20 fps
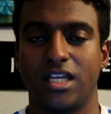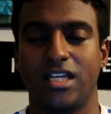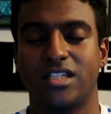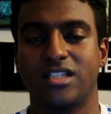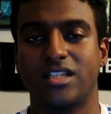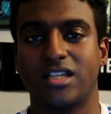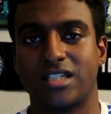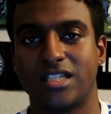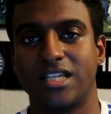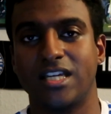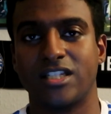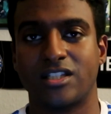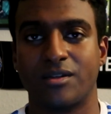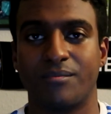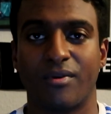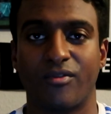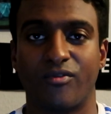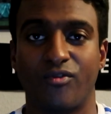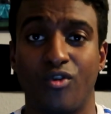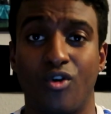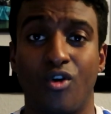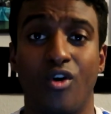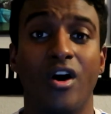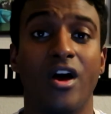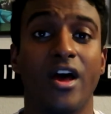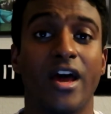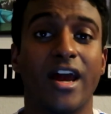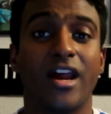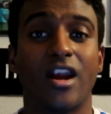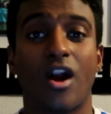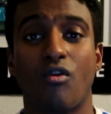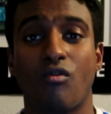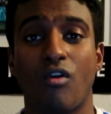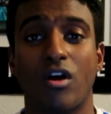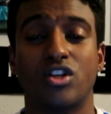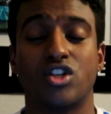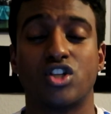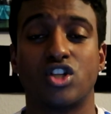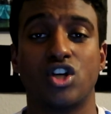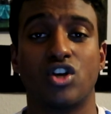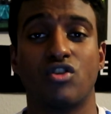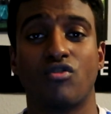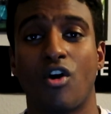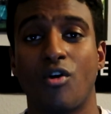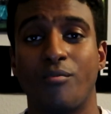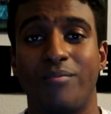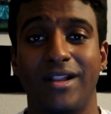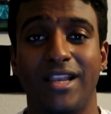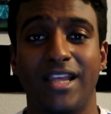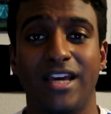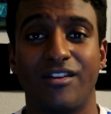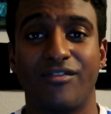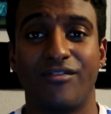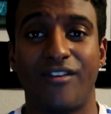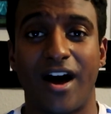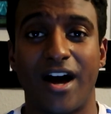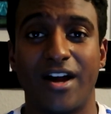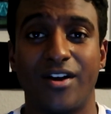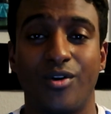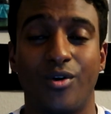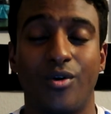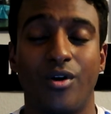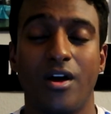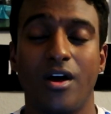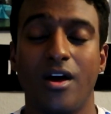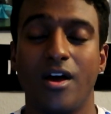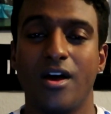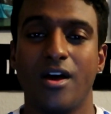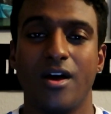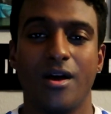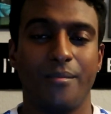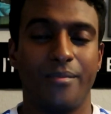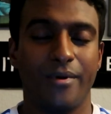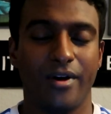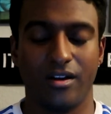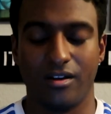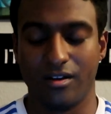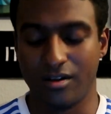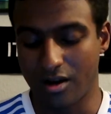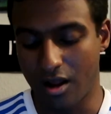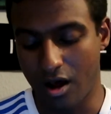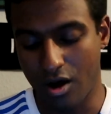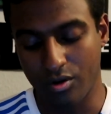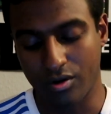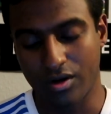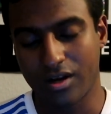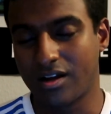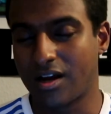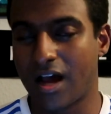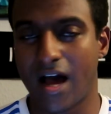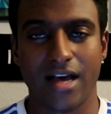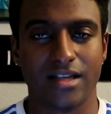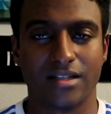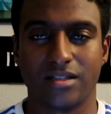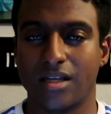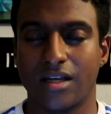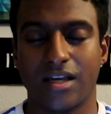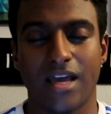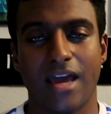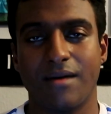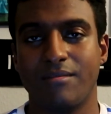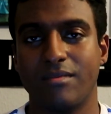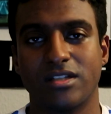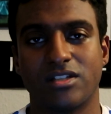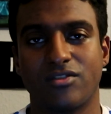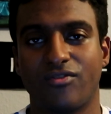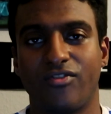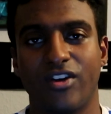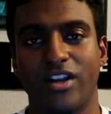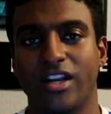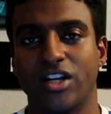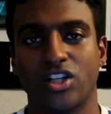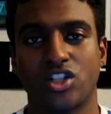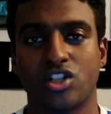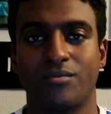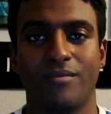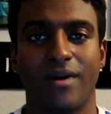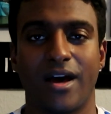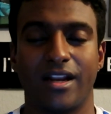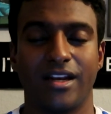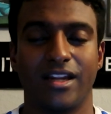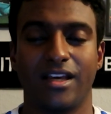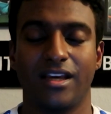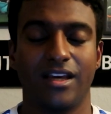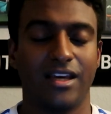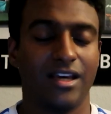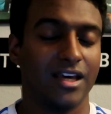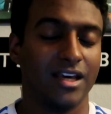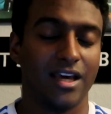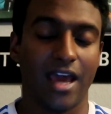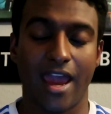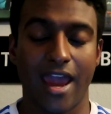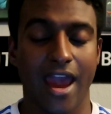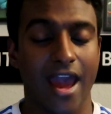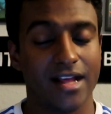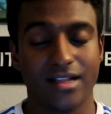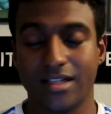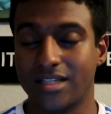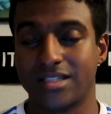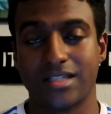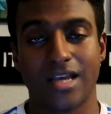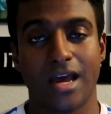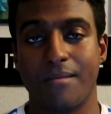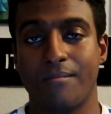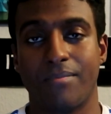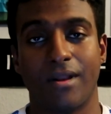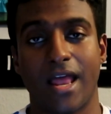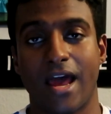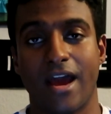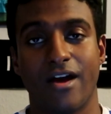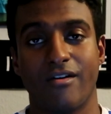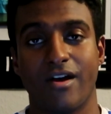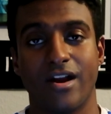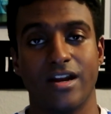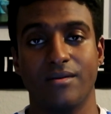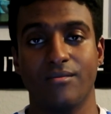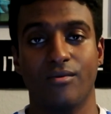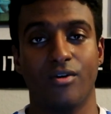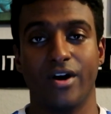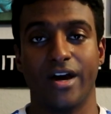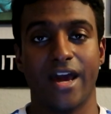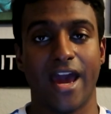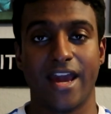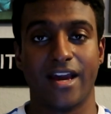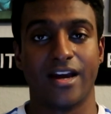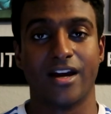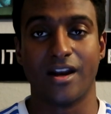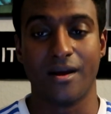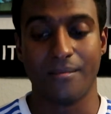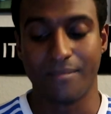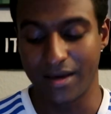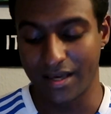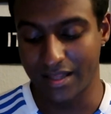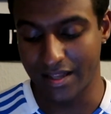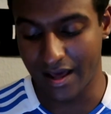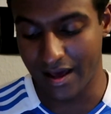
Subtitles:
season, the season before in our run to the Europa League final. But no, guys, the game is finished, man. He ain't the same player anymore. He ain't gonna be